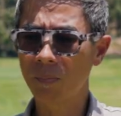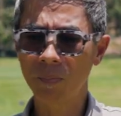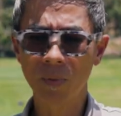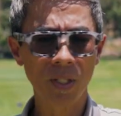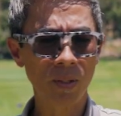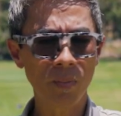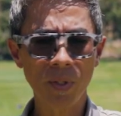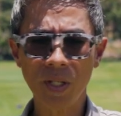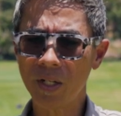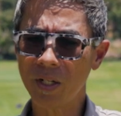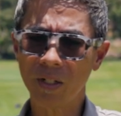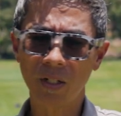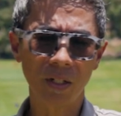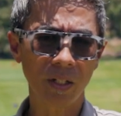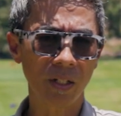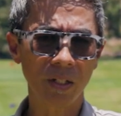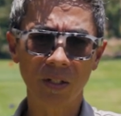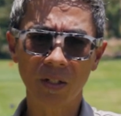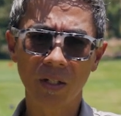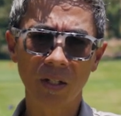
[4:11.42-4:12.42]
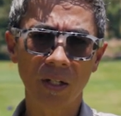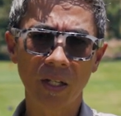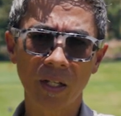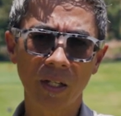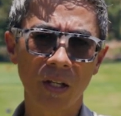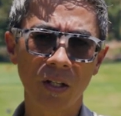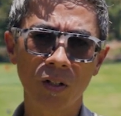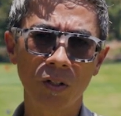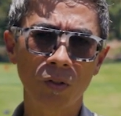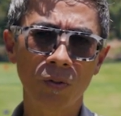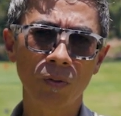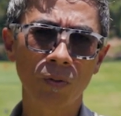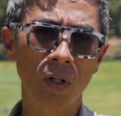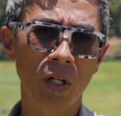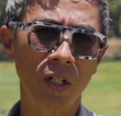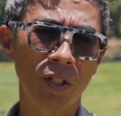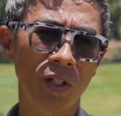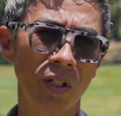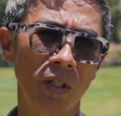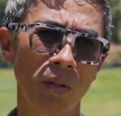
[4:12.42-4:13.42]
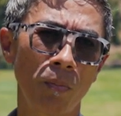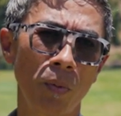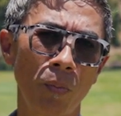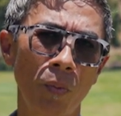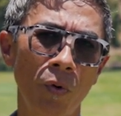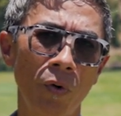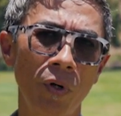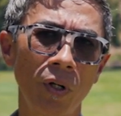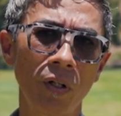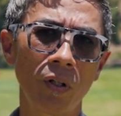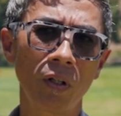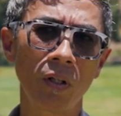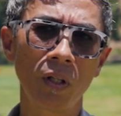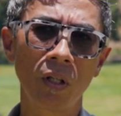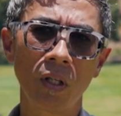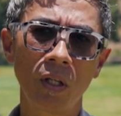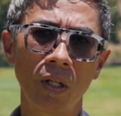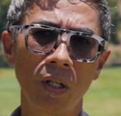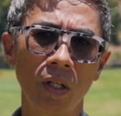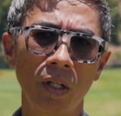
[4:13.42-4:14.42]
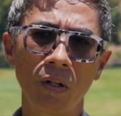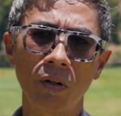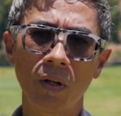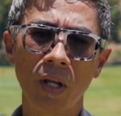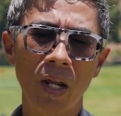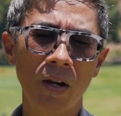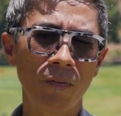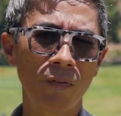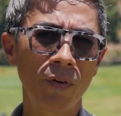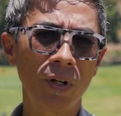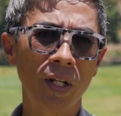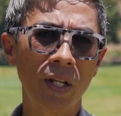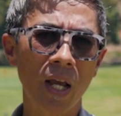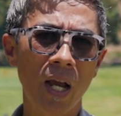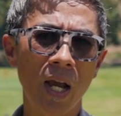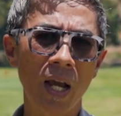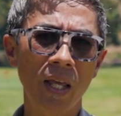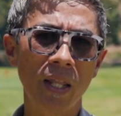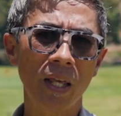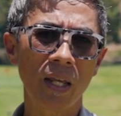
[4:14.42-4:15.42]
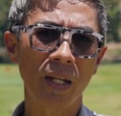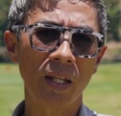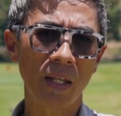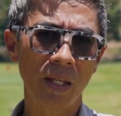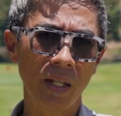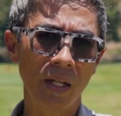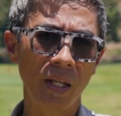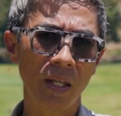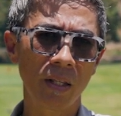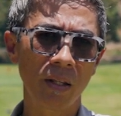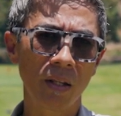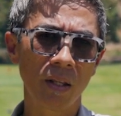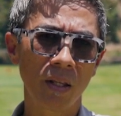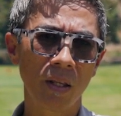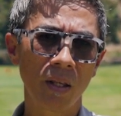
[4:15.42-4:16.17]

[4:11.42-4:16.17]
immediately, like on the tour launch at the Memorial, every guy that hit it